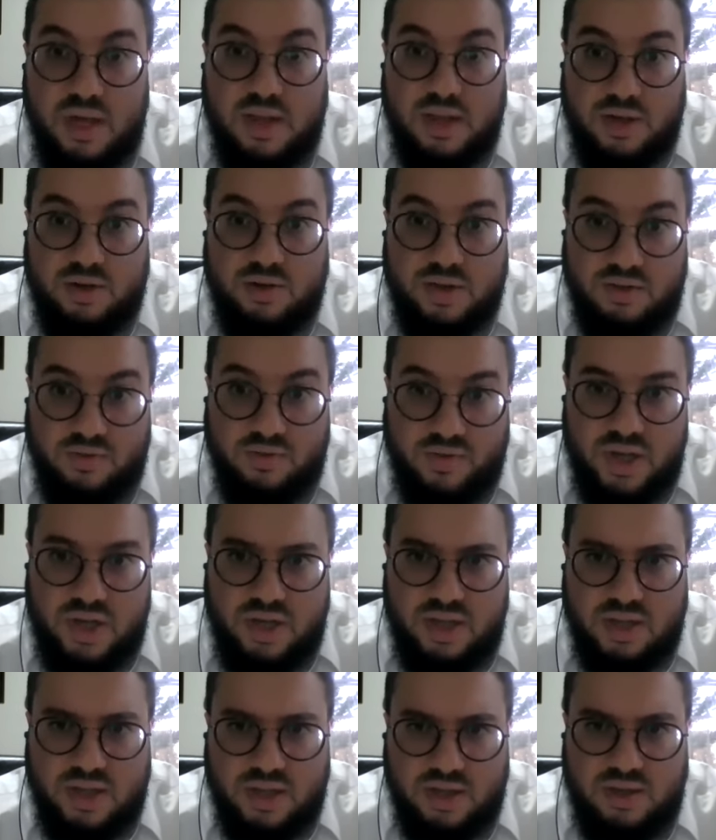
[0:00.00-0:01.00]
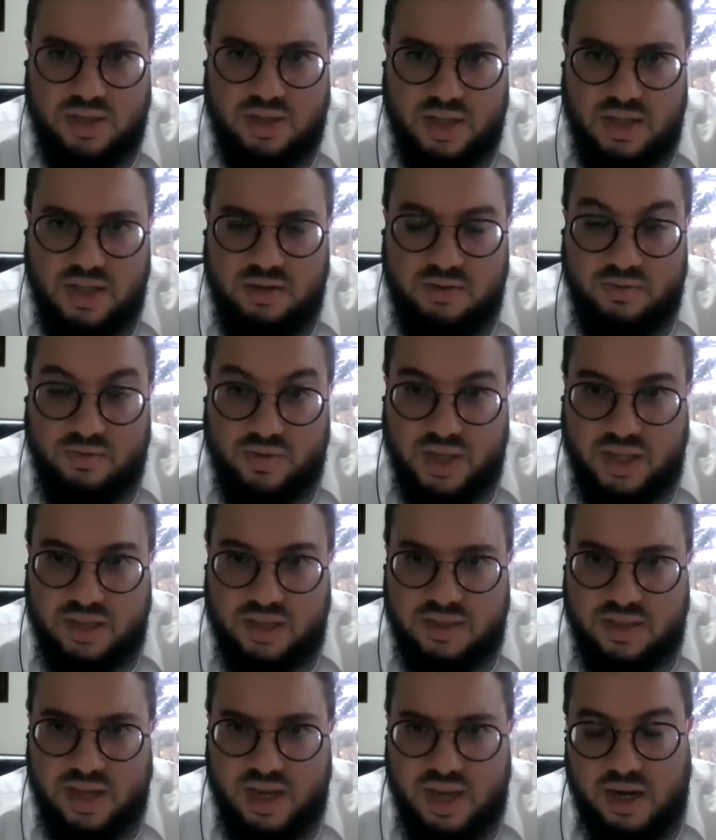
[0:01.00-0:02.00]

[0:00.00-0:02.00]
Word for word: that you're deficient that you still need to fix